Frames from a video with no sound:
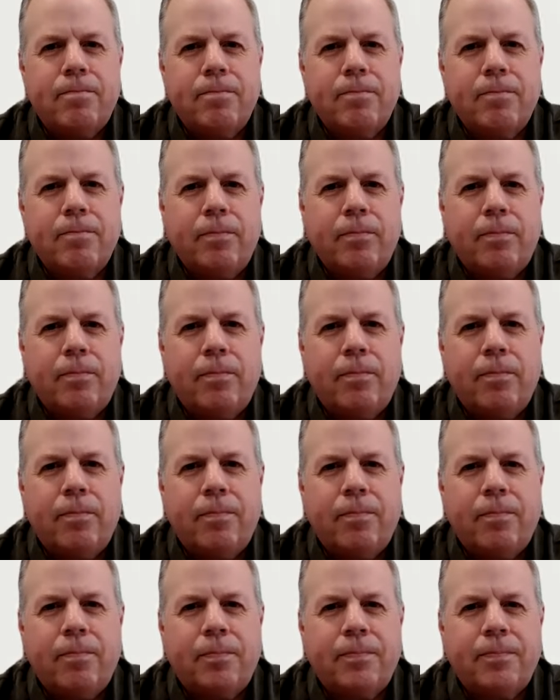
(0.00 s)

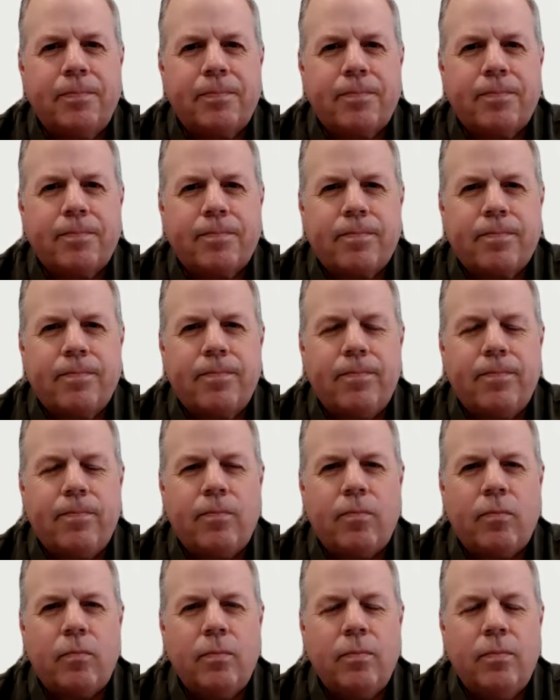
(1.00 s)

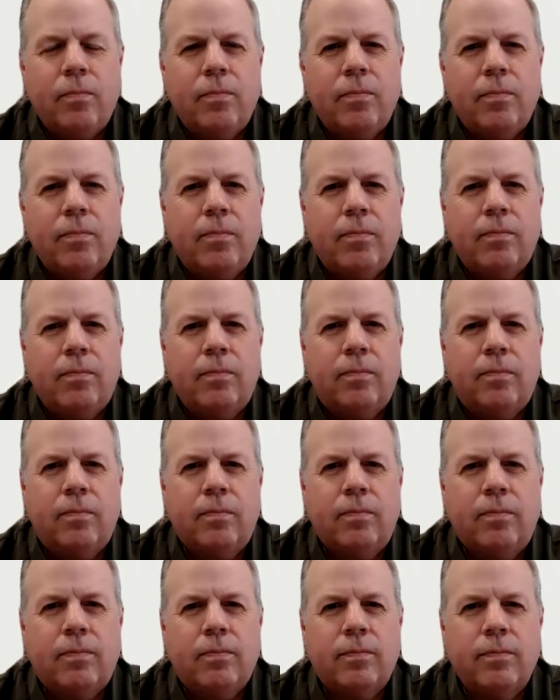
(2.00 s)

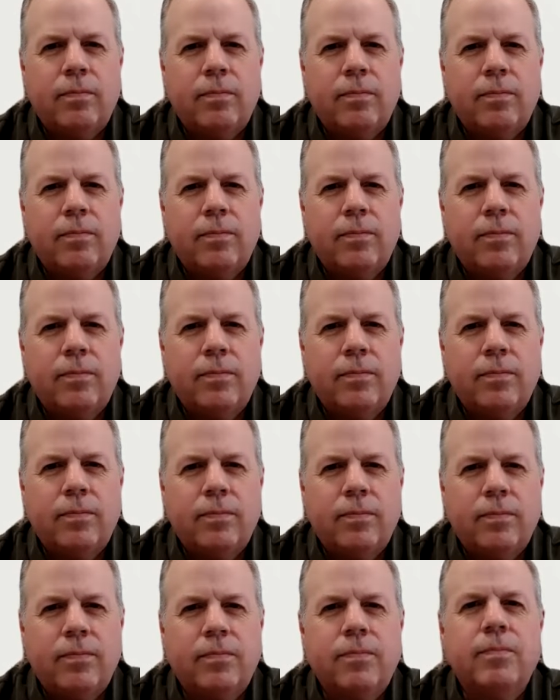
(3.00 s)

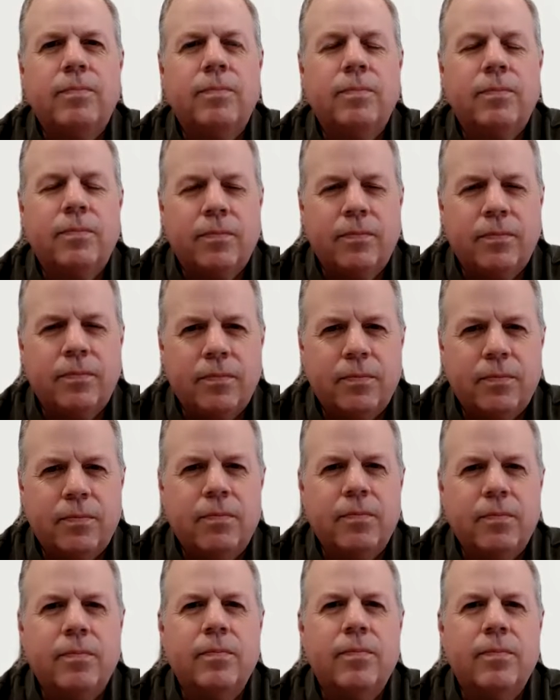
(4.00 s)

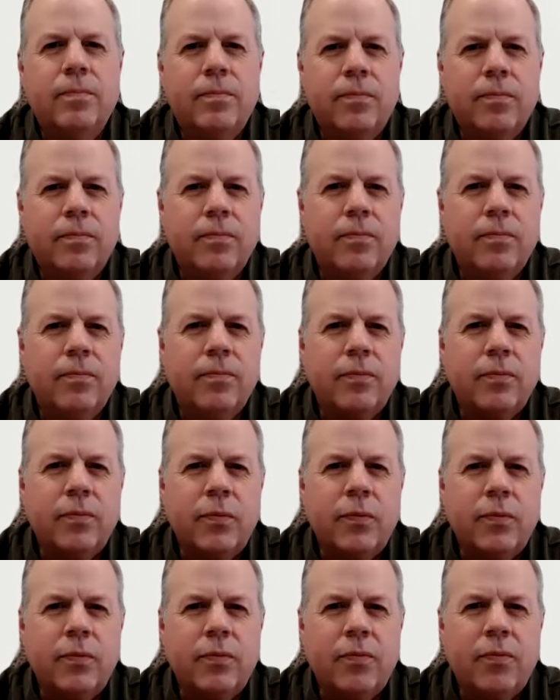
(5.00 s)

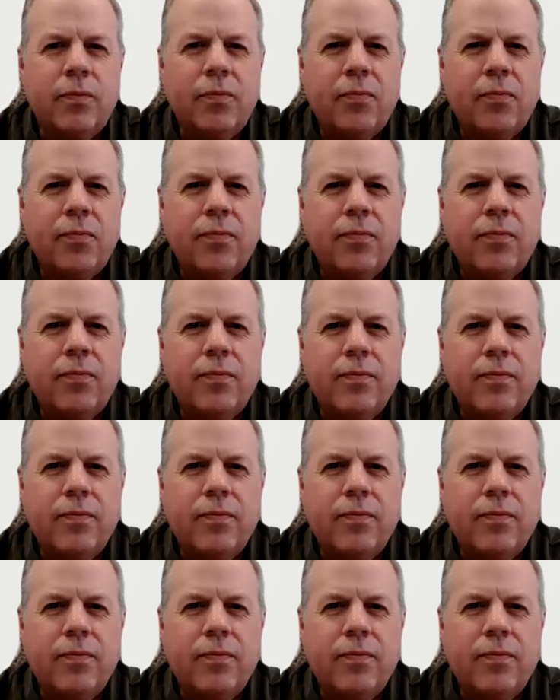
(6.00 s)
The person shown says nothing.